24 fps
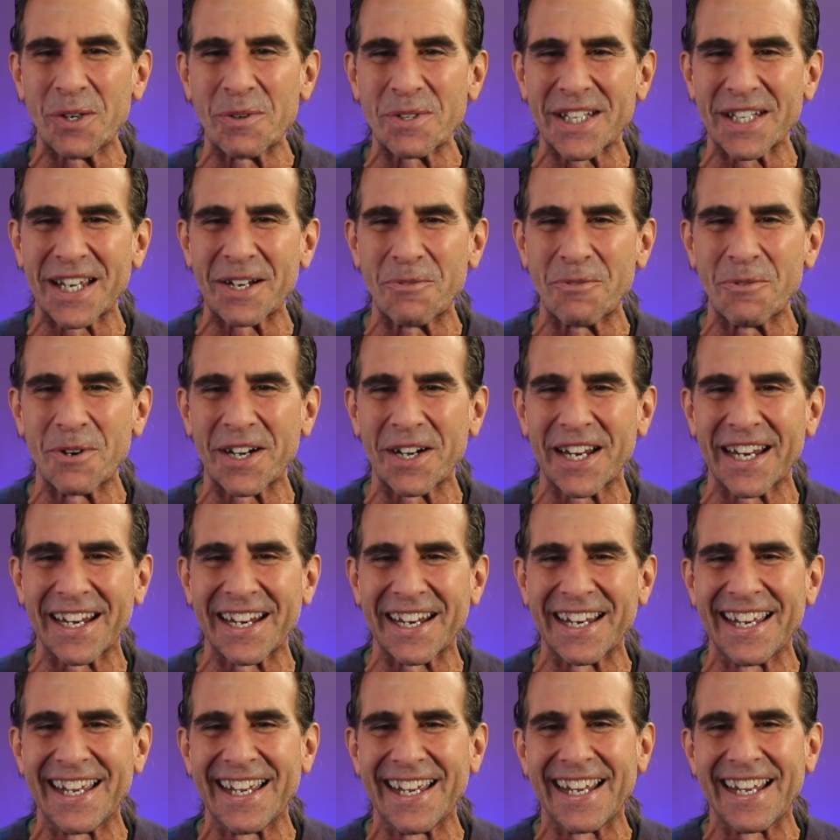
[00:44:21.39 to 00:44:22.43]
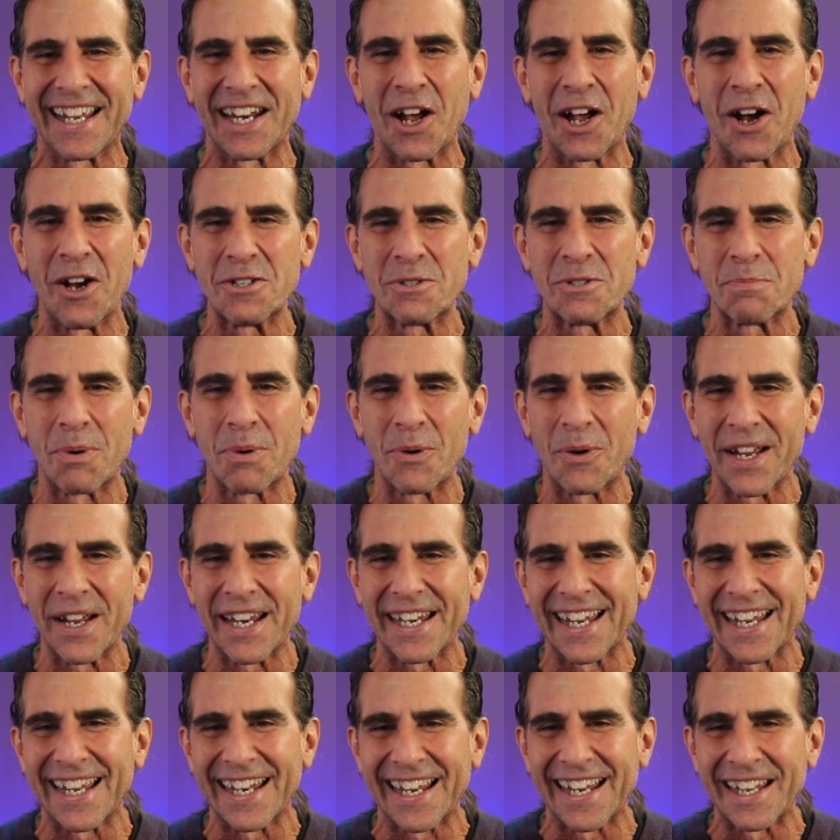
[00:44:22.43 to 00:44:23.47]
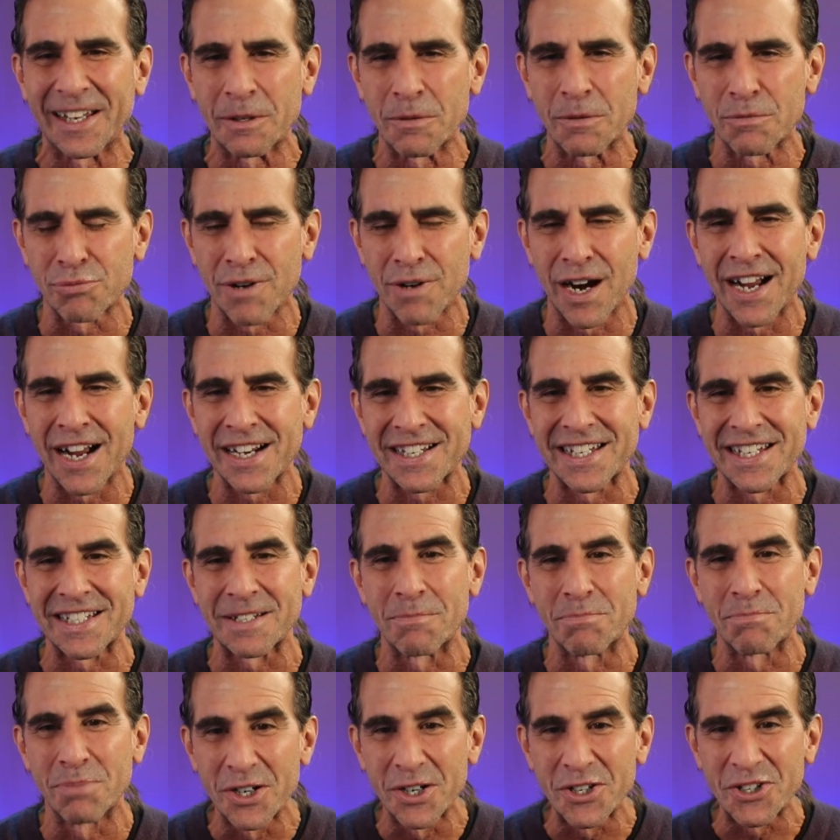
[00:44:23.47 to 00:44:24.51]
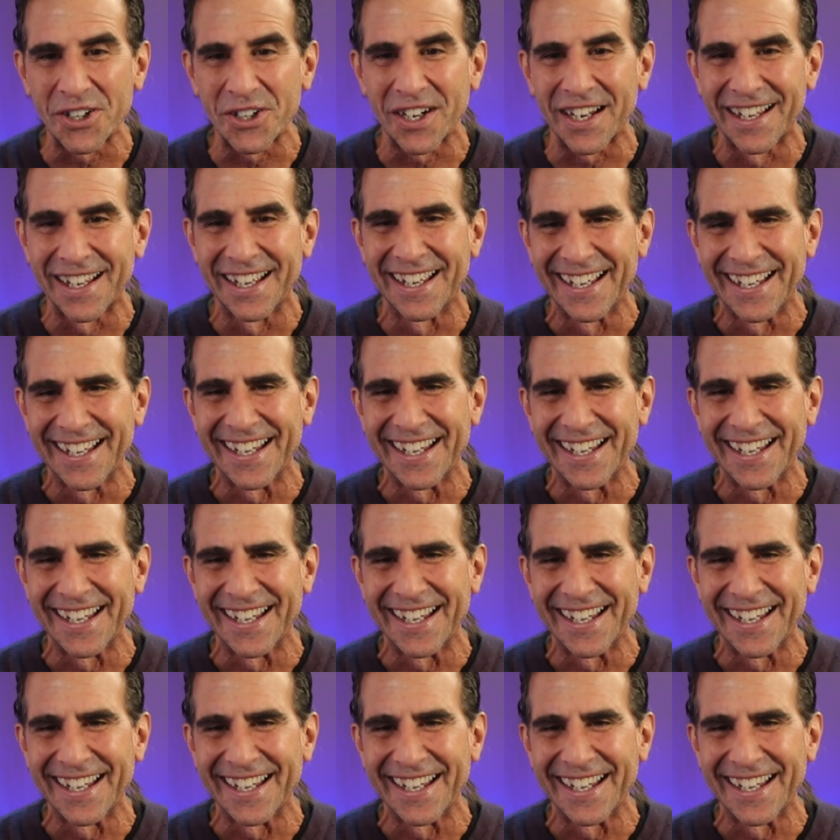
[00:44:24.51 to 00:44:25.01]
He was like working in Hunts Point in the Bronx as a butcher.